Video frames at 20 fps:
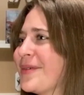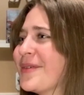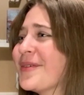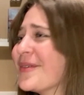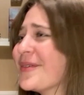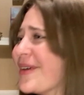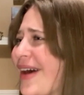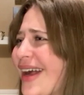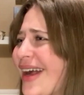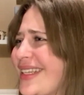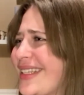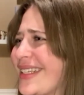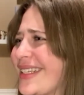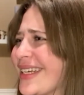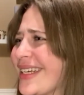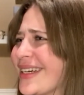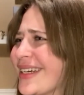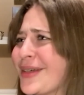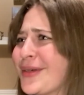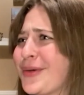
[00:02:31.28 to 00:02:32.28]
What?
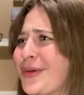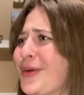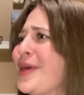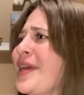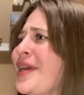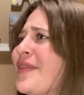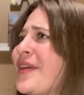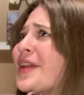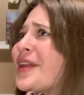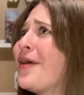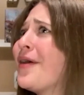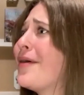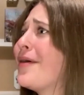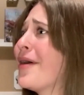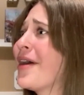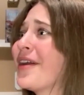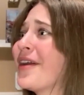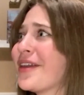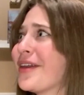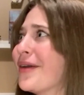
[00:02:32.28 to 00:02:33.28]
Who even
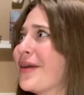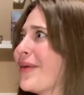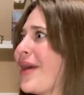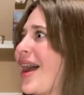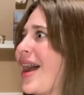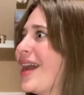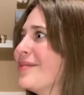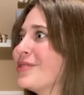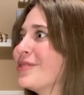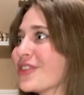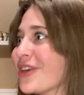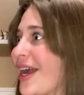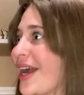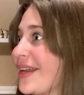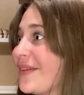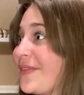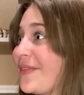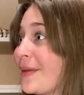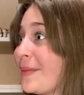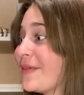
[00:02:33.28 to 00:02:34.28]
are you? I'm trying to
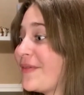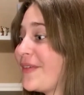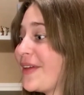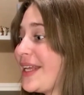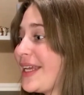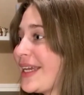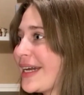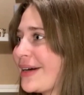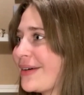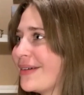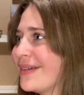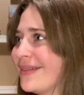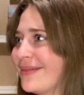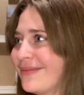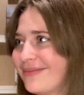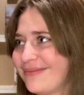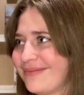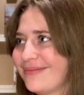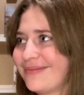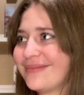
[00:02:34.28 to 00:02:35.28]
film a video.
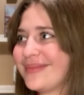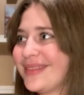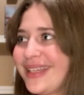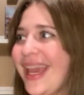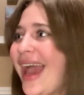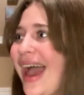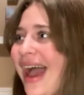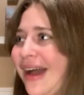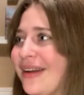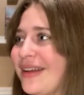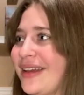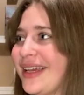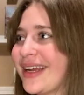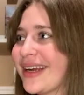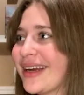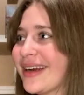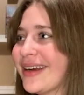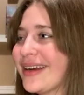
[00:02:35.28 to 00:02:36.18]
Get out of here.